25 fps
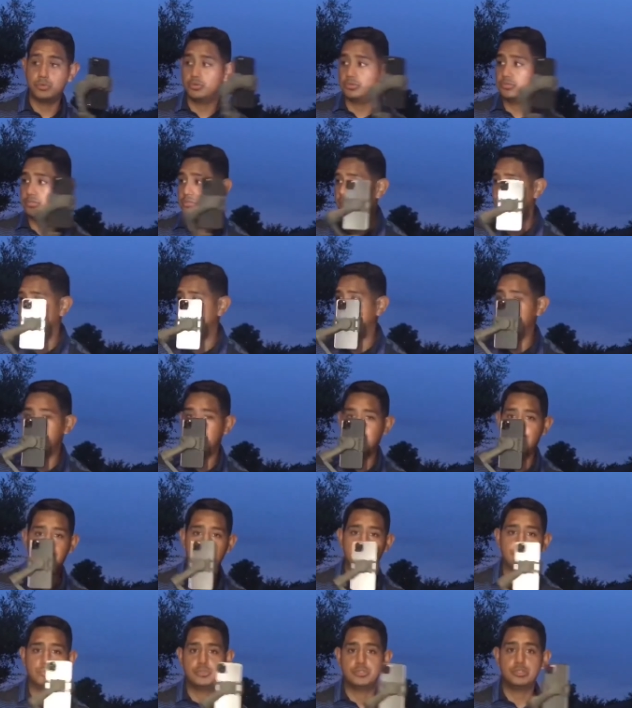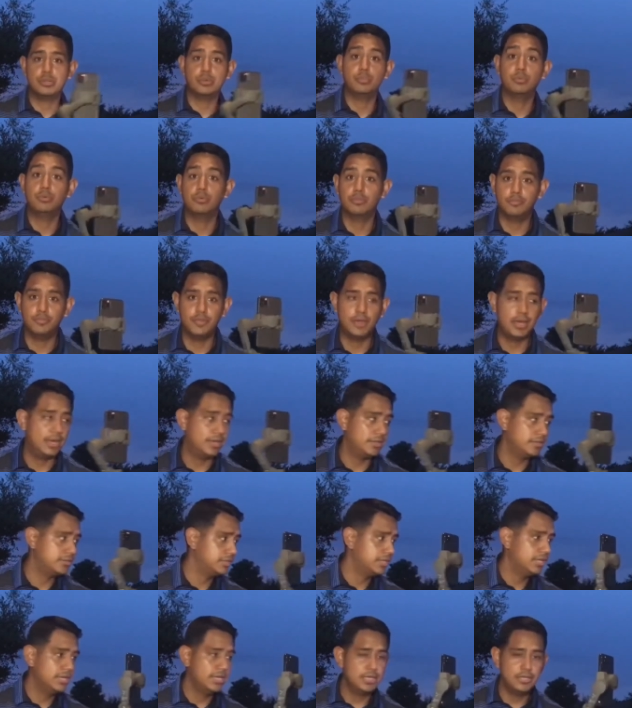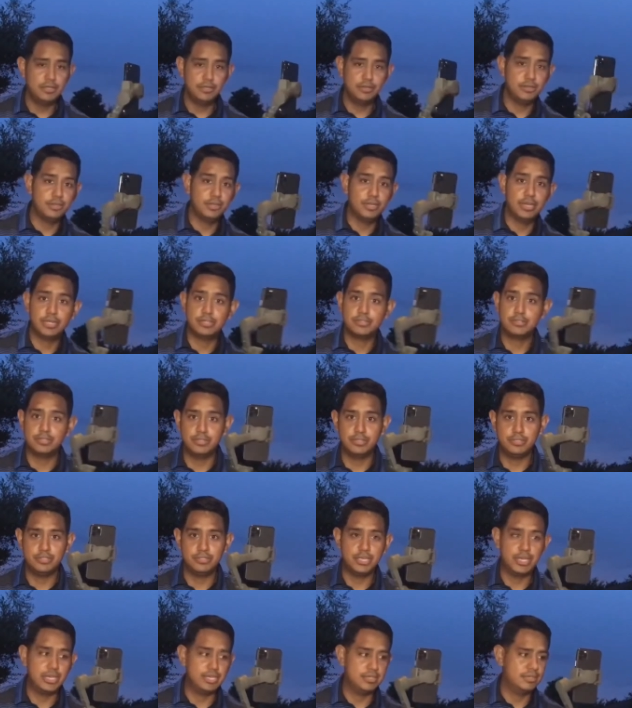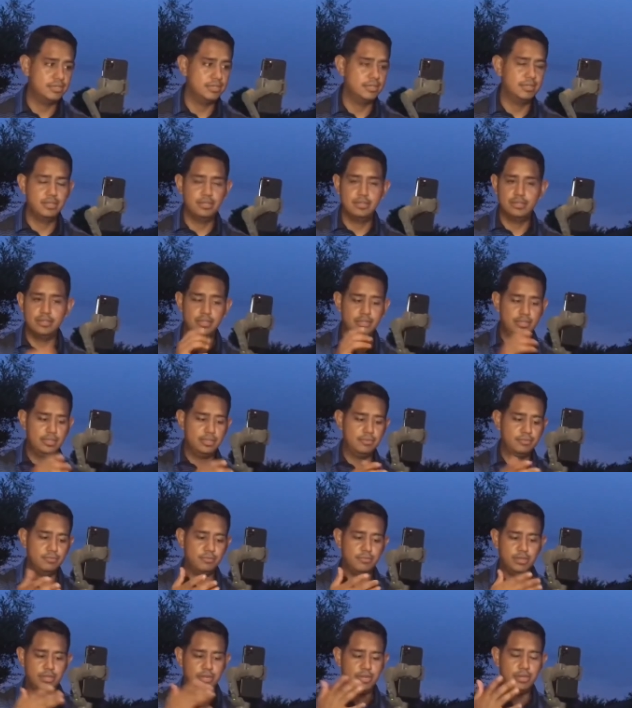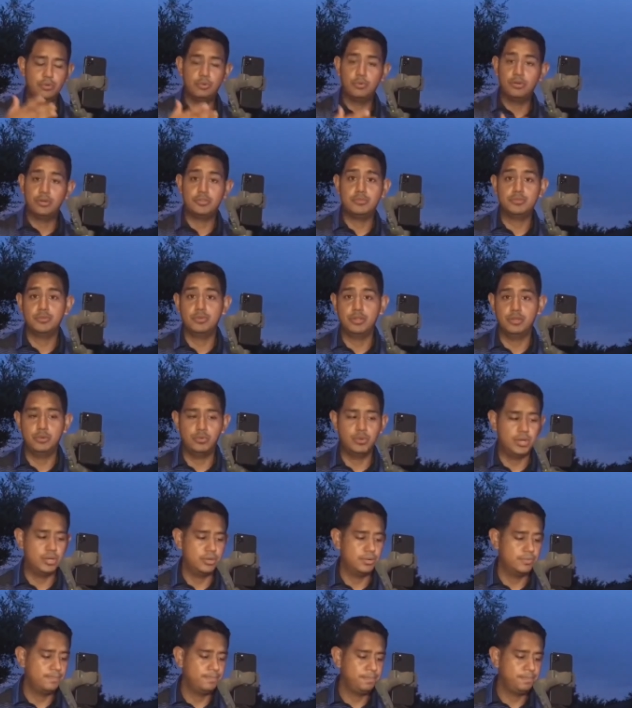So if you're like doing something real fast, you can actually chase it, and, and, it, and it works really well.